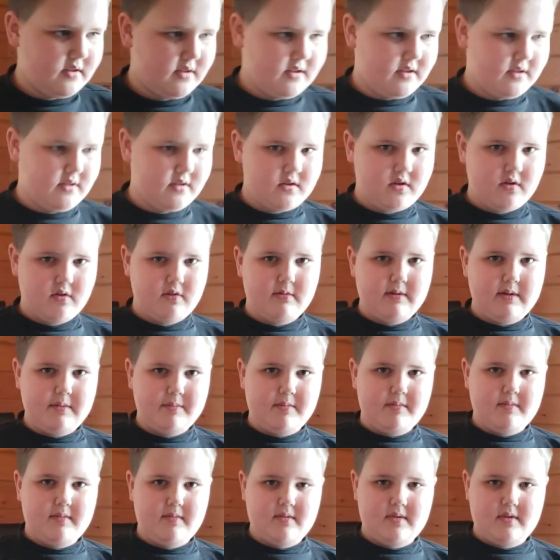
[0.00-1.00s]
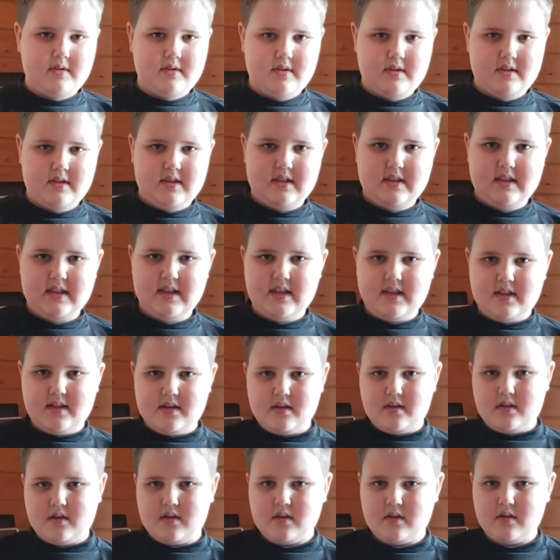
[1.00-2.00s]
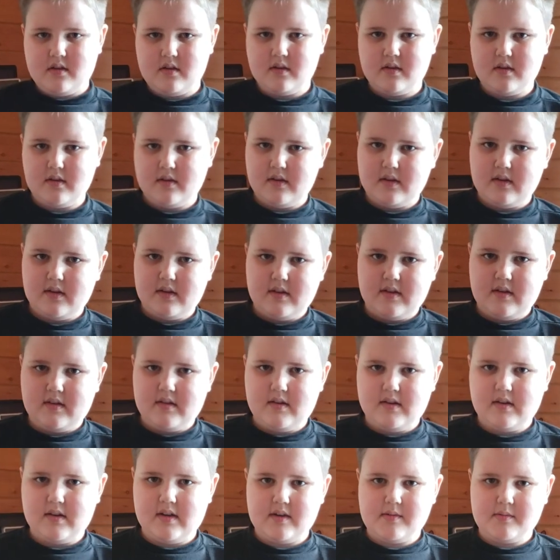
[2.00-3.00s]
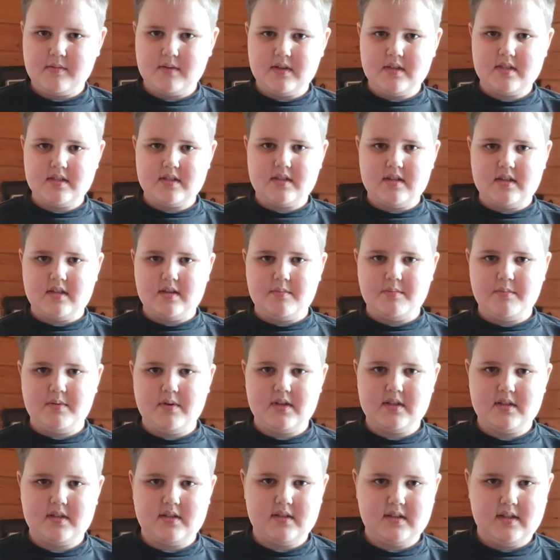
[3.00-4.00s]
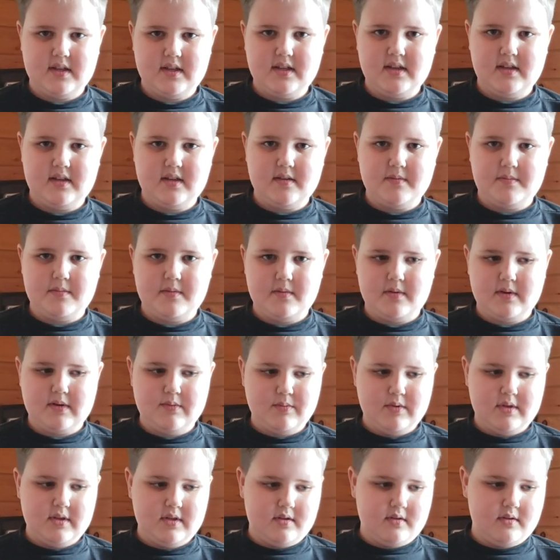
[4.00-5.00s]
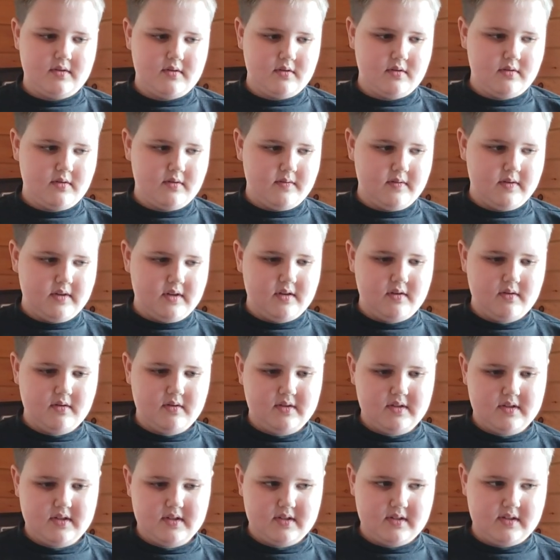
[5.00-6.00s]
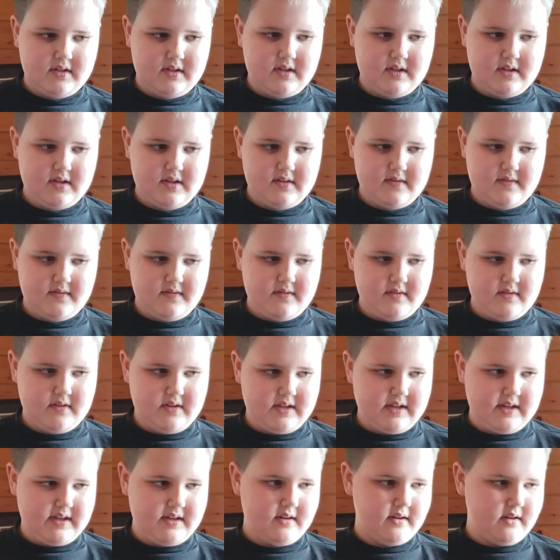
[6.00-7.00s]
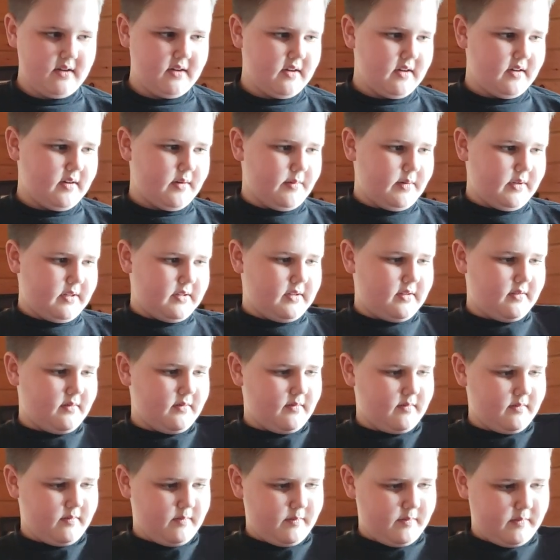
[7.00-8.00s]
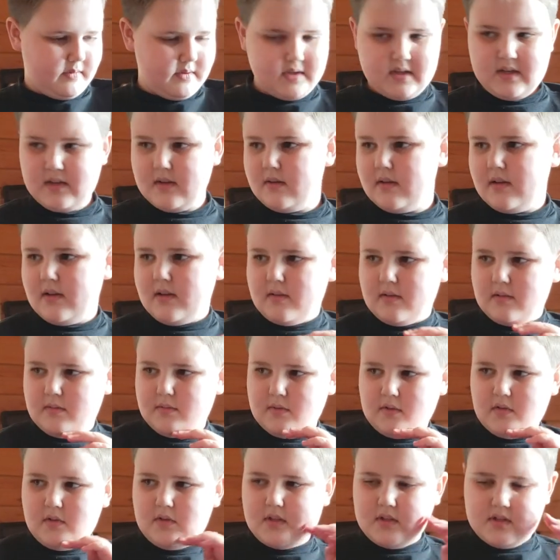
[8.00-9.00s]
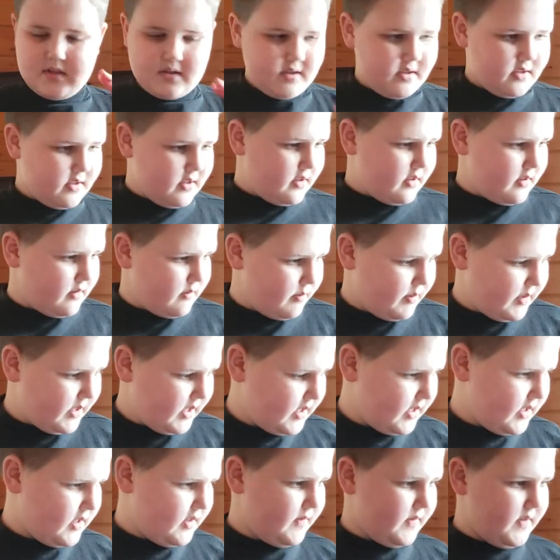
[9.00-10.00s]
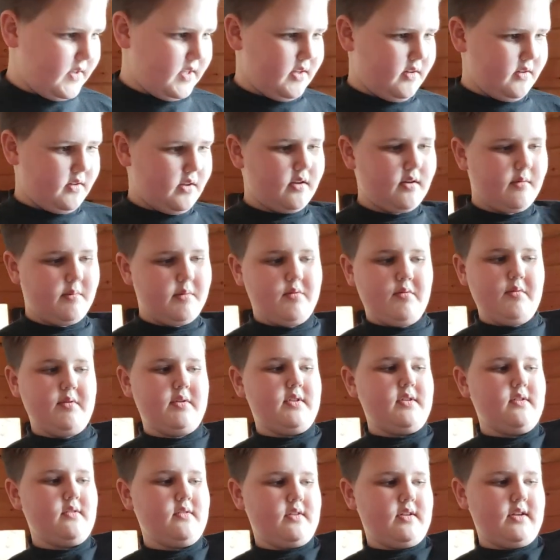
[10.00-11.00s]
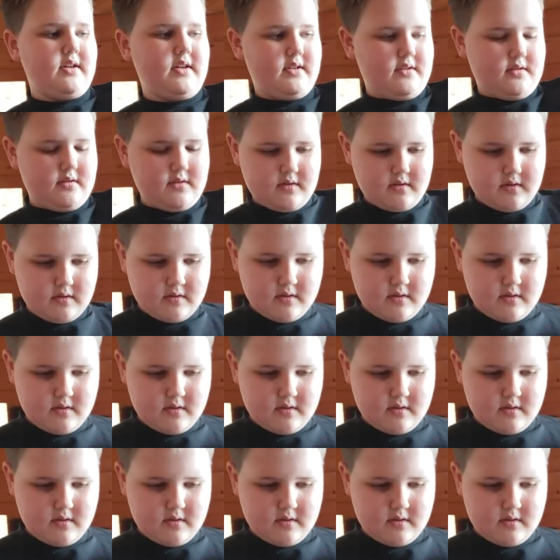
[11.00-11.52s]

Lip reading: And so then I would say press like if you want me to do a video, and dislike if not. But the videos to me with those guys.